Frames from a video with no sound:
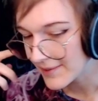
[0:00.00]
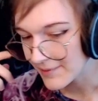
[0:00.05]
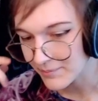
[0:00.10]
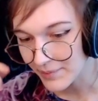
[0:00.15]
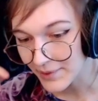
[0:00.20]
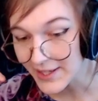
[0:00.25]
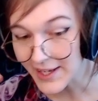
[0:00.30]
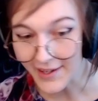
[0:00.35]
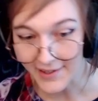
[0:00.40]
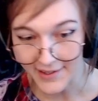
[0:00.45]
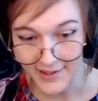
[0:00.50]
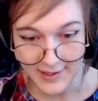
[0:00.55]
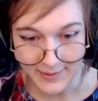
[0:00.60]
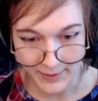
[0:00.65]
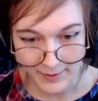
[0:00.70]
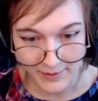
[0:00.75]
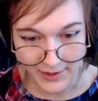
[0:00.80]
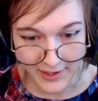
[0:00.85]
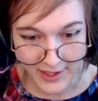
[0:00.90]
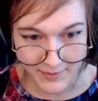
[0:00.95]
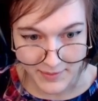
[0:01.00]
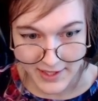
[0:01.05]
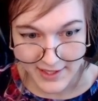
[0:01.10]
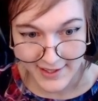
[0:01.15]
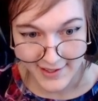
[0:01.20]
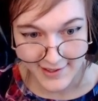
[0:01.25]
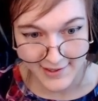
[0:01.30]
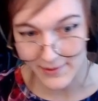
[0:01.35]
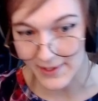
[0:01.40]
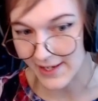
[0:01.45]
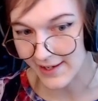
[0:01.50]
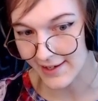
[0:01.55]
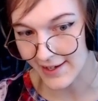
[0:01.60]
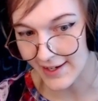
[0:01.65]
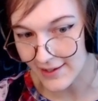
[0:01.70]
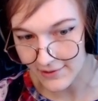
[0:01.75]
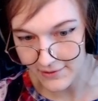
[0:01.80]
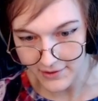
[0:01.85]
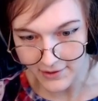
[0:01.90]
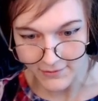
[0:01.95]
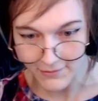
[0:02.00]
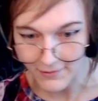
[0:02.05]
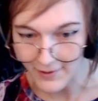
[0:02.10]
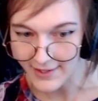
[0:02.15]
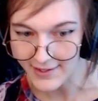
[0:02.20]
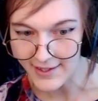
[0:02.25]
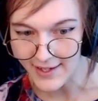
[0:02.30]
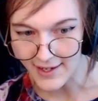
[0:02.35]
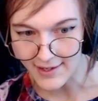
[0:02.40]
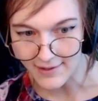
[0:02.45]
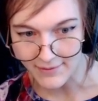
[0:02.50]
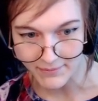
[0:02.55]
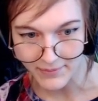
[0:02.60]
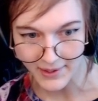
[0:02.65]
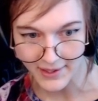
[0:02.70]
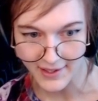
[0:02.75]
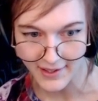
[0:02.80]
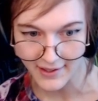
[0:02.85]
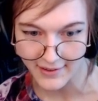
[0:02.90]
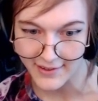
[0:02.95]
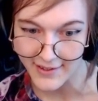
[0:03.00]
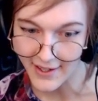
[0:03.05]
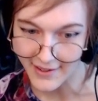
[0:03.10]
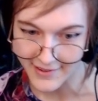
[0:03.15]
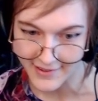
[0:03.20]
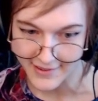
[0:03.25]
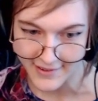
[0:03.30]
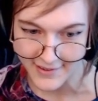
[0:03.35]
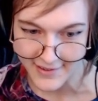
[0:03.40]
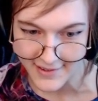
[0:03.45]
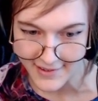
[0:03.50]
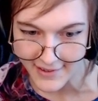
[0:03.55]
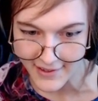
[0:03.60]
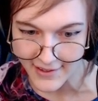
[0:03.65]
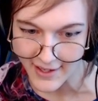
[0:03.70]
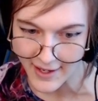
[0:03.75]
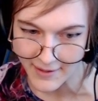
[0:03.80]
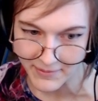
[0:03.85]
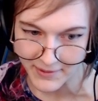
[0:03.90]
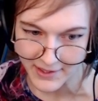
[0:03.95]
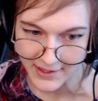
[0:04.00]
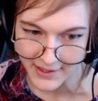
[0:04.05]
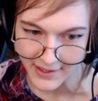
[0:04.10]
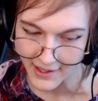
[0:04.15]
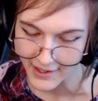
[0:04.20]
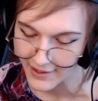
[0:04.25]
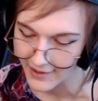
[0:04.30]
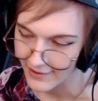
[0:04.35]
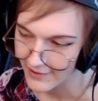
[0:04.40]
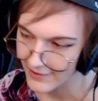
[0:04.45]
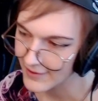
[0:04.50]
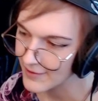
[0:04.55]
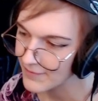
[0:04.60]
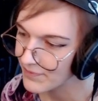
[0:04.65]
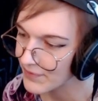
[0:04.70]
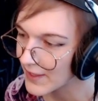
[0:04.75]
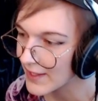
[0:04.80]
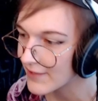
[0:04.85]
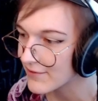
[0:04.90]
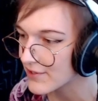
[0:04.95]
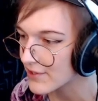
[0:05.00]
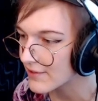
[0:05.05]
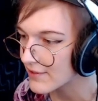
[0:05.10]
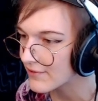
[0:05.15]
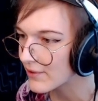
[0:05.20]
But yeah, it's probably going to be next week. I don't know when yet, but yes, it's going to happen. I've sort of